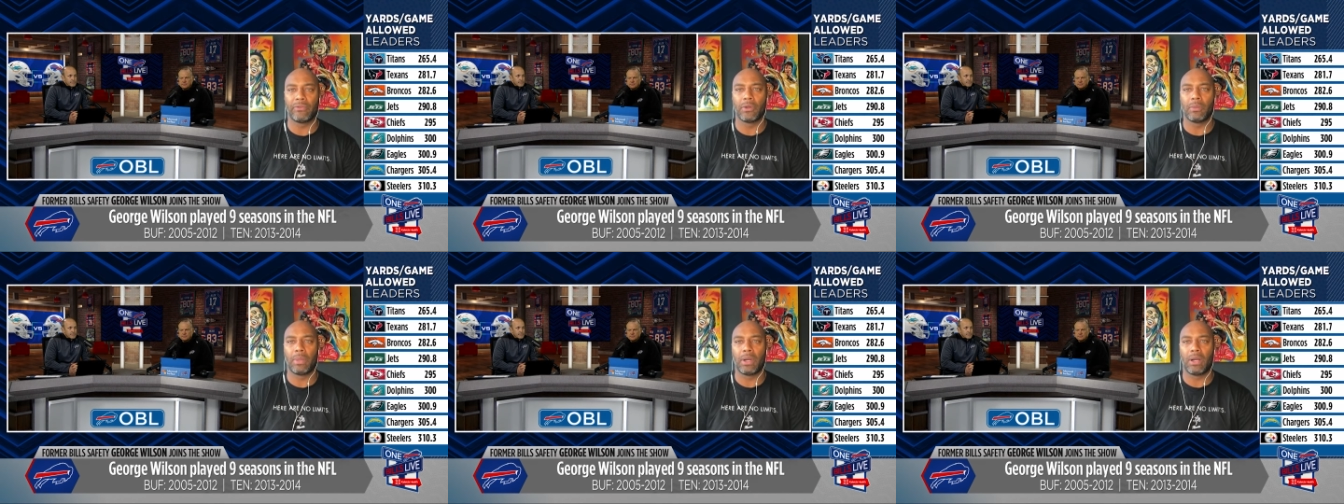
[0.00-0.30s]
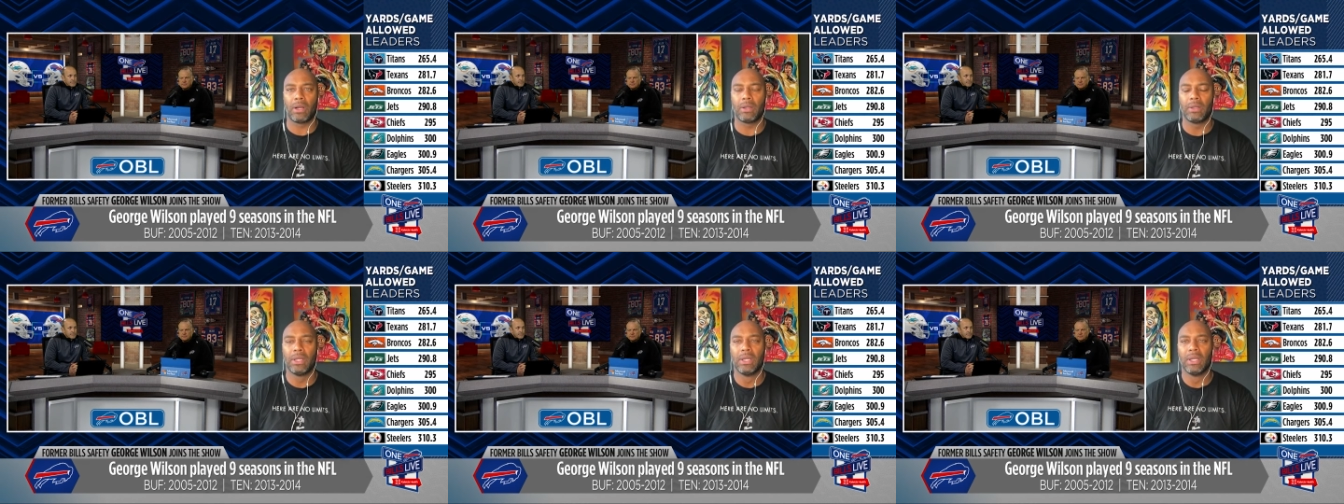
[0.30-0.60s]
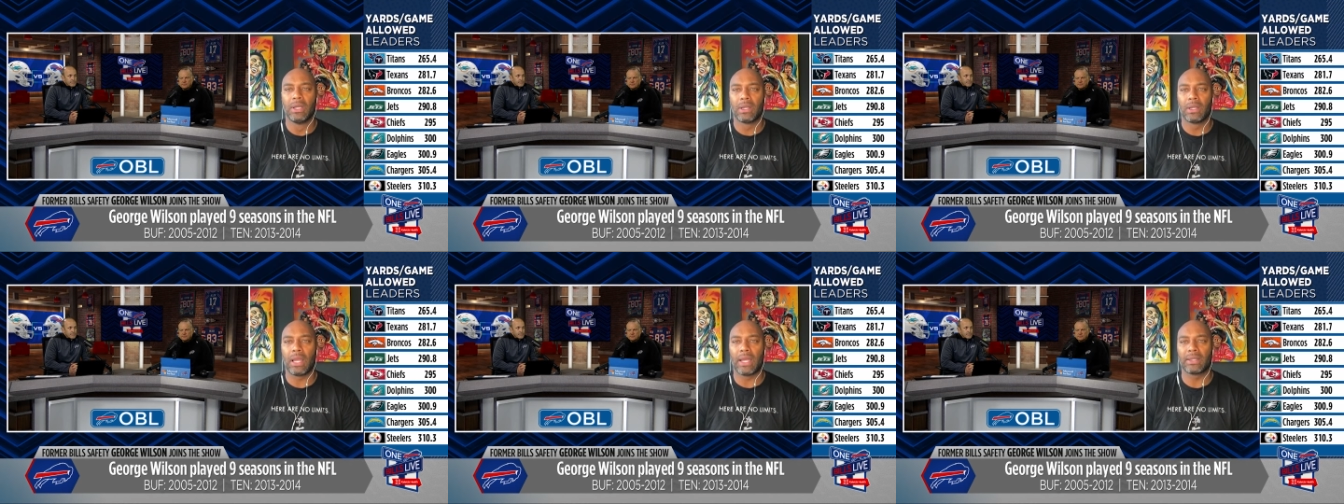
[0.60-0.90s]
Football
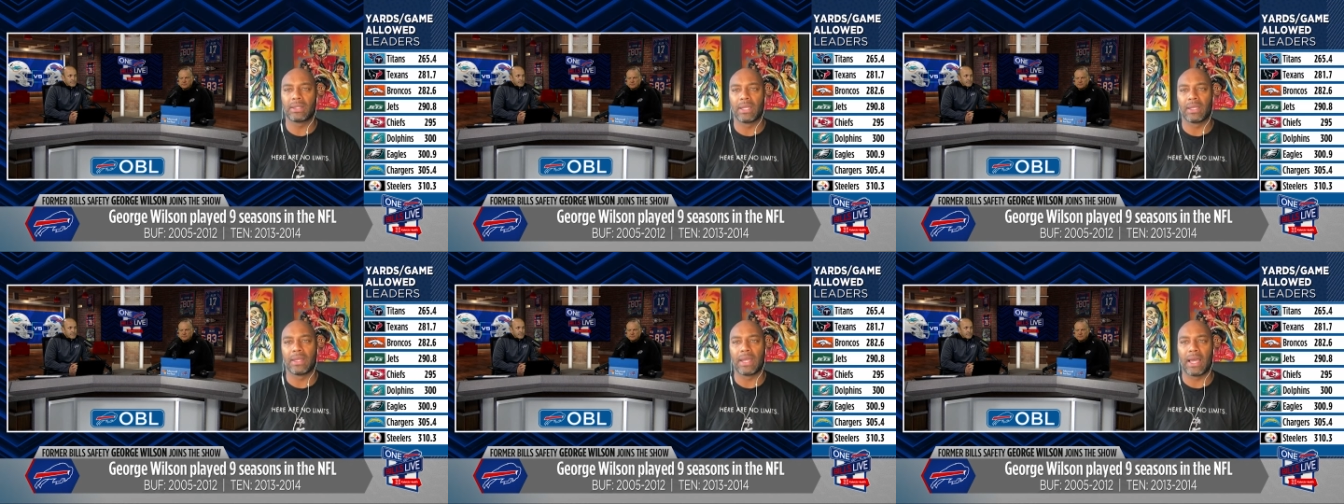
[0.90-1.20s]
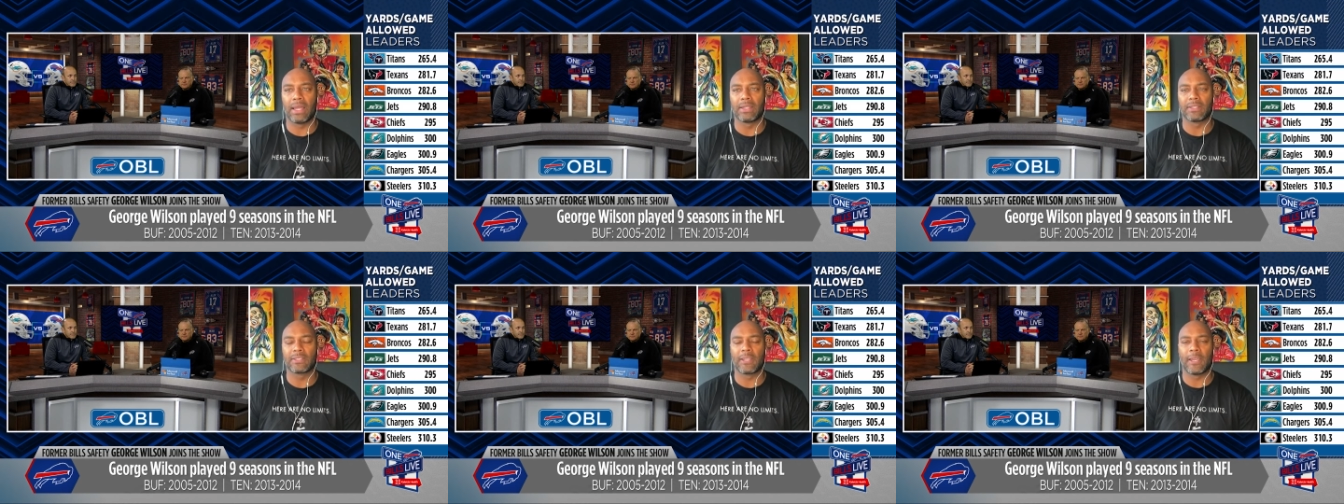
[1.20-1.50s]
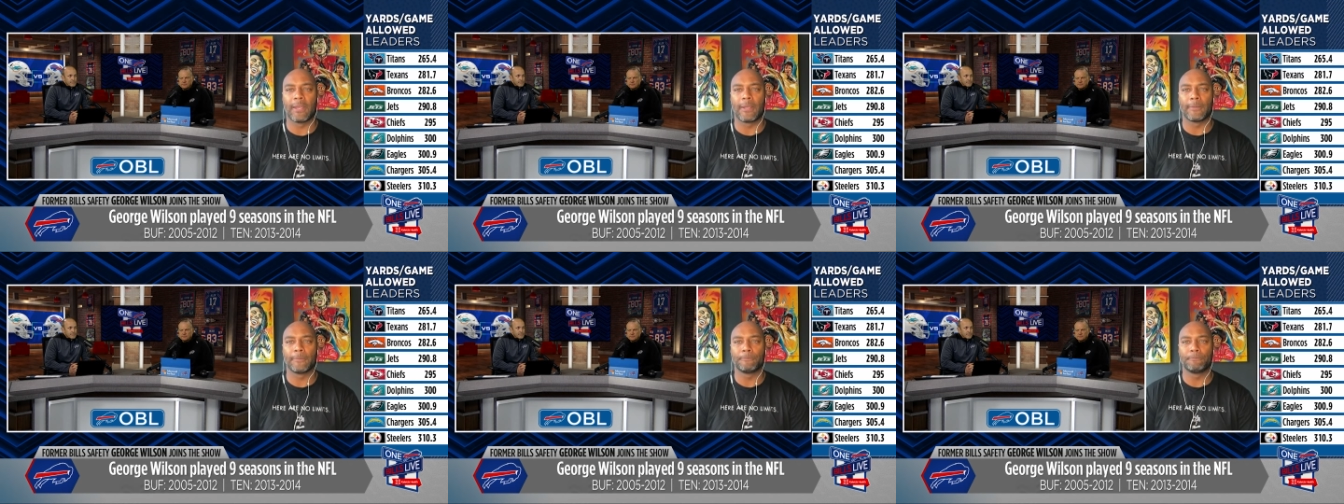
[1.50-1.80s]
like that Dallas
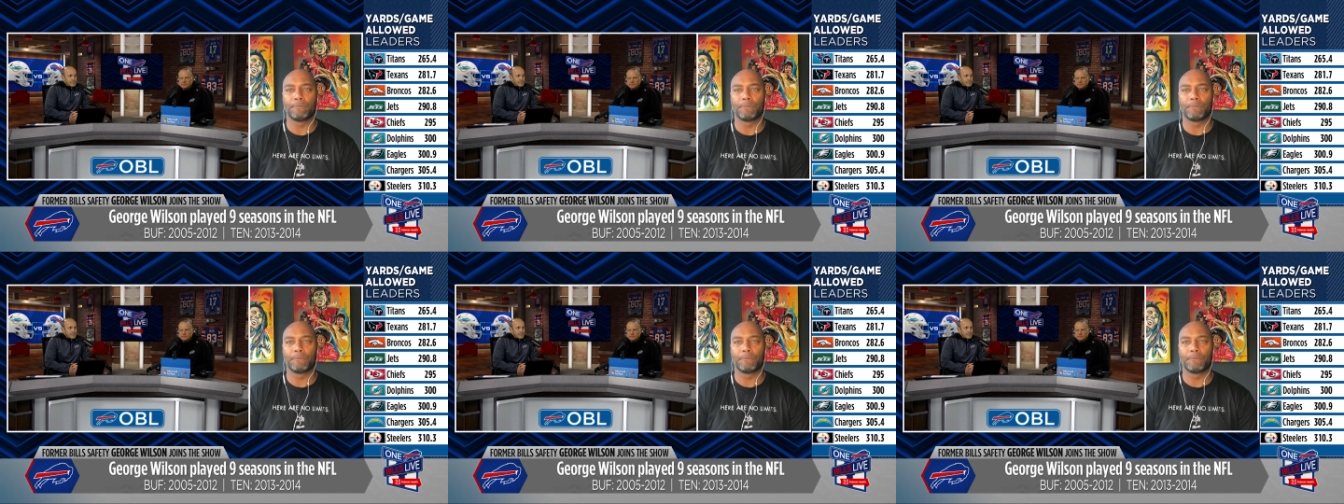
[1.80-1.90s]
game.